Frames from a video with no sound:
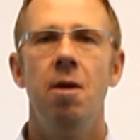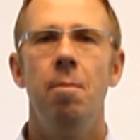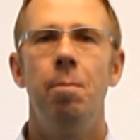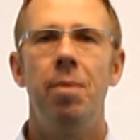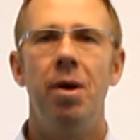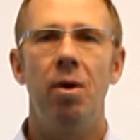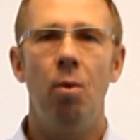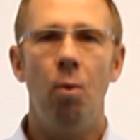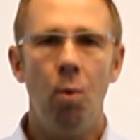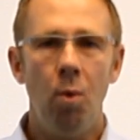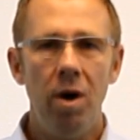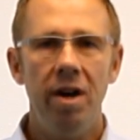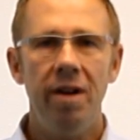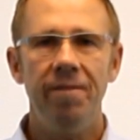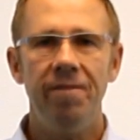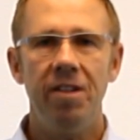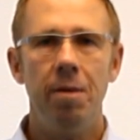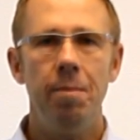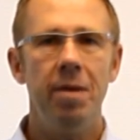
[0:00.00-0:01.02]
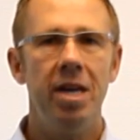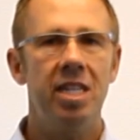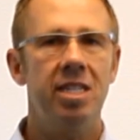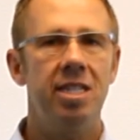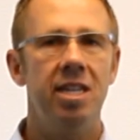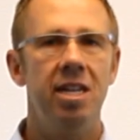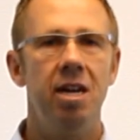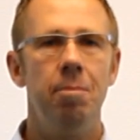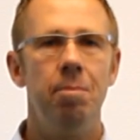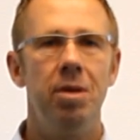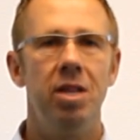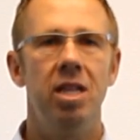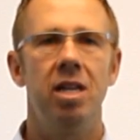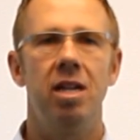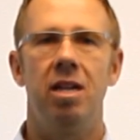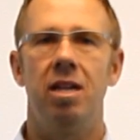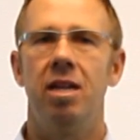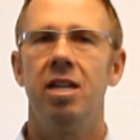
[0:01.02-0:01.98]
But what if you mix it up a
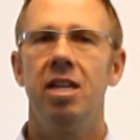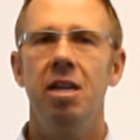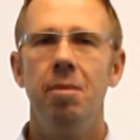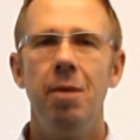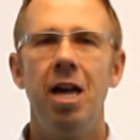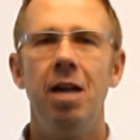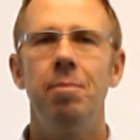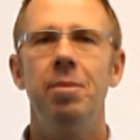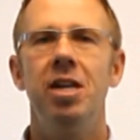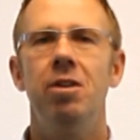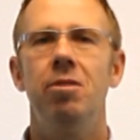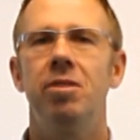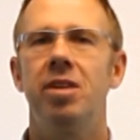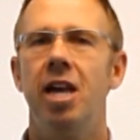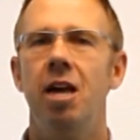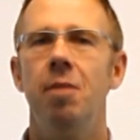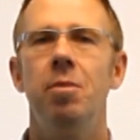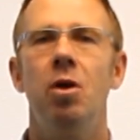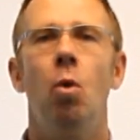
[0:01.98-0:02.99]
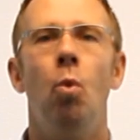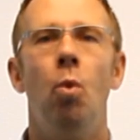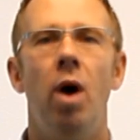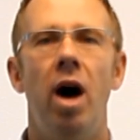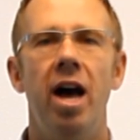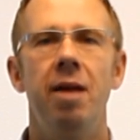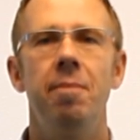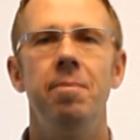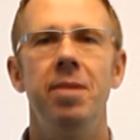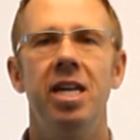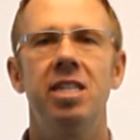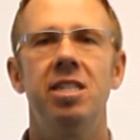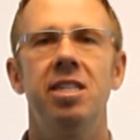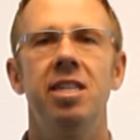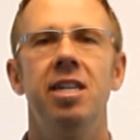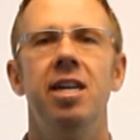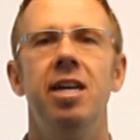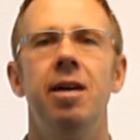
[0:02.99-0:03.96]
little? You might be okay, but why mix
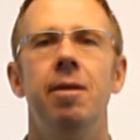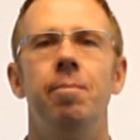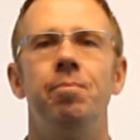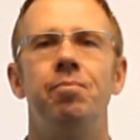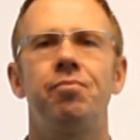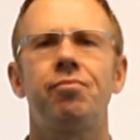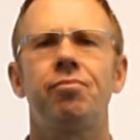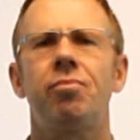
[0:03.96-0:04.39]
it up?